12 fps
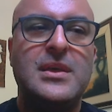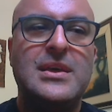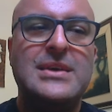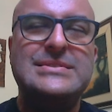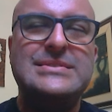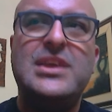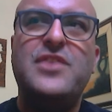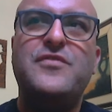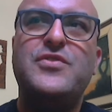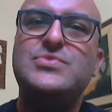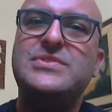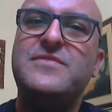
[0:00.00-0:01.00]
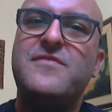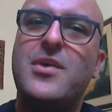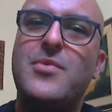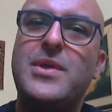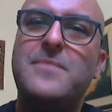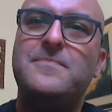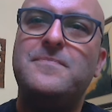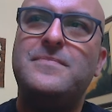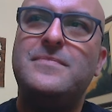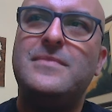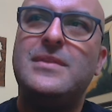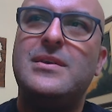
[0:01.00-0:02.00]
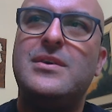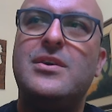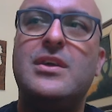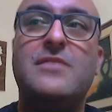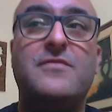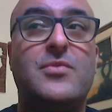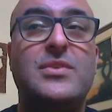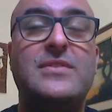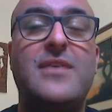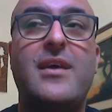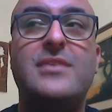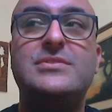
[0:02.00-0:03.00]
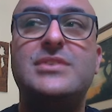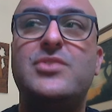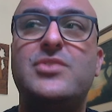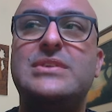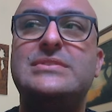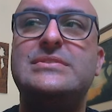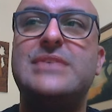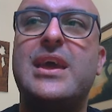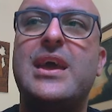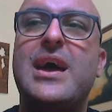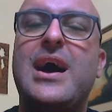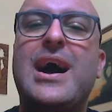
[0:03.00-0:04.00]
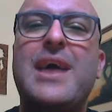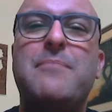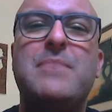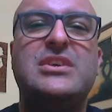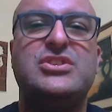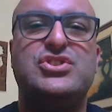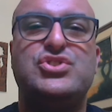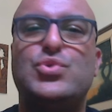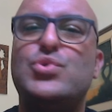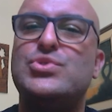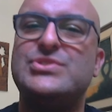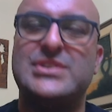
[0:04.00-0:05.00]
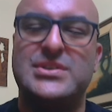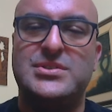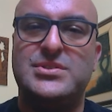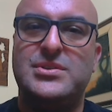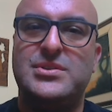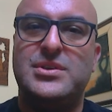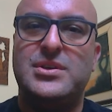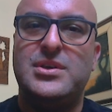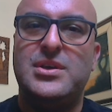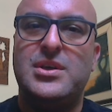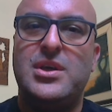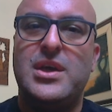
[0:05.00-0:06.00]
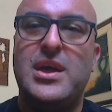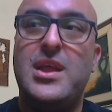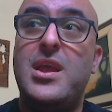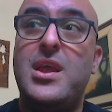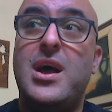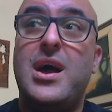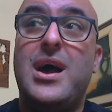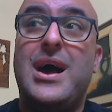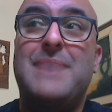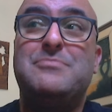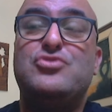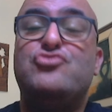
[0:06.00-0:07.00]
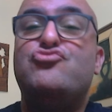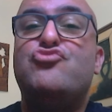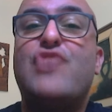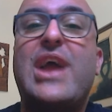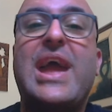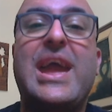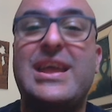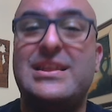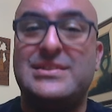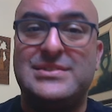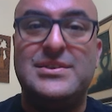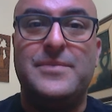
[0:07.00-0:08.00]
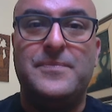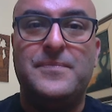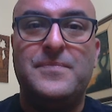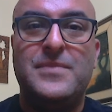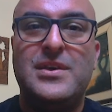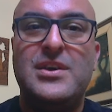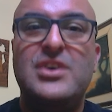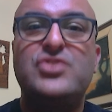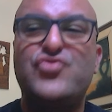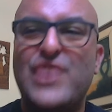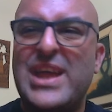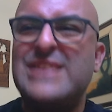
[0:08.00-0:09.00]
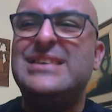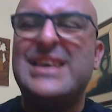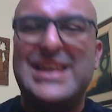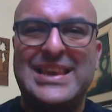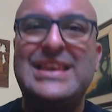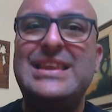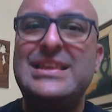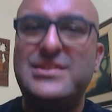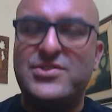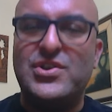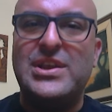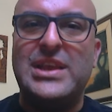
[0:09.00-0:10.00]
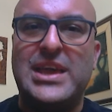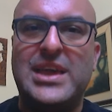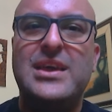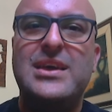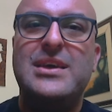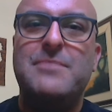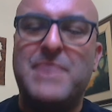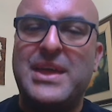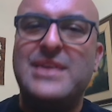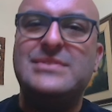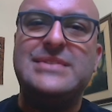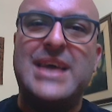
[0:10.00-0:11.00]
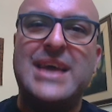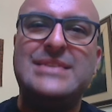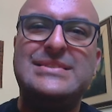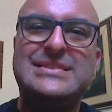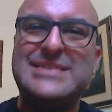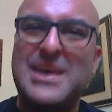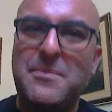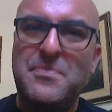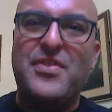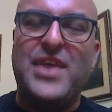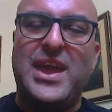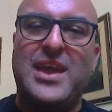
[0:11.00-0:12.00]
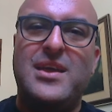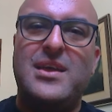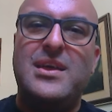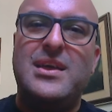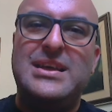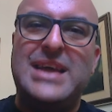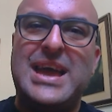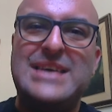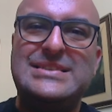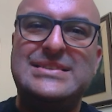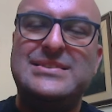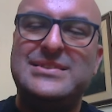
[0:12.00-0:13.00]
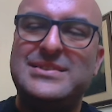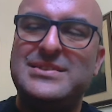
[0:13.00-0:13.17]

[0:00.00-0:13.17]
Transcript: instead of using very, in very tired, you can say, I'm exhausted and I'm drained. Drained literally means that something has